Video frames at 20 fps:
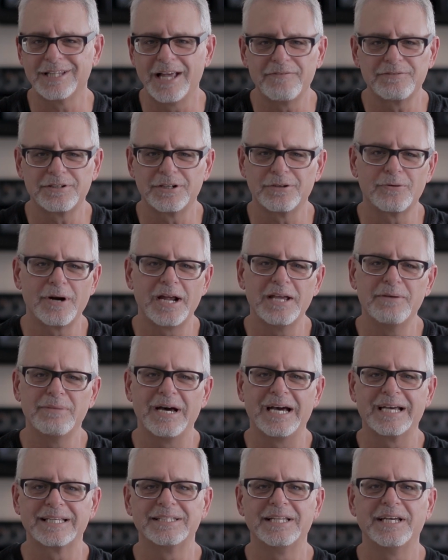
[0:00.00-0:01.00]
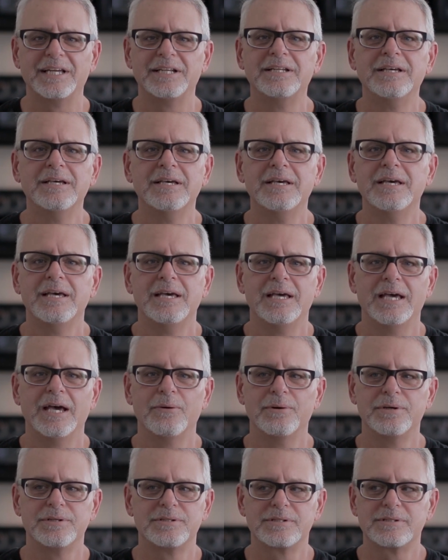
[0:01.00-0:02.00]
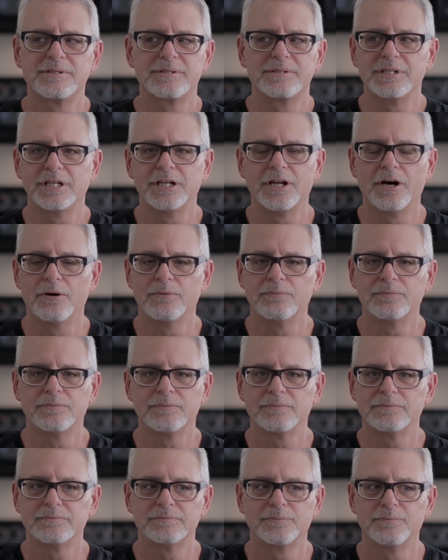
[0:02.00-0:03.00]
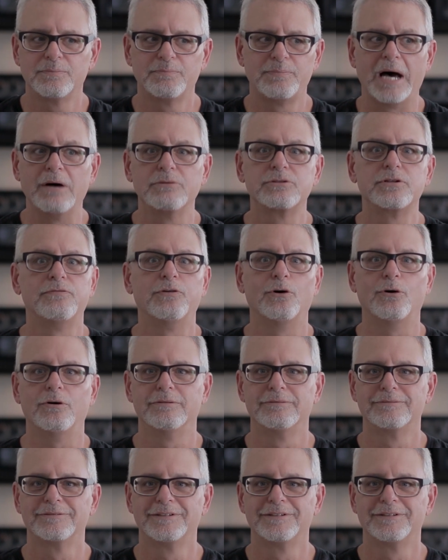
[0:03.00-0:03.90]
left and right back then, it was, you know, bountiful,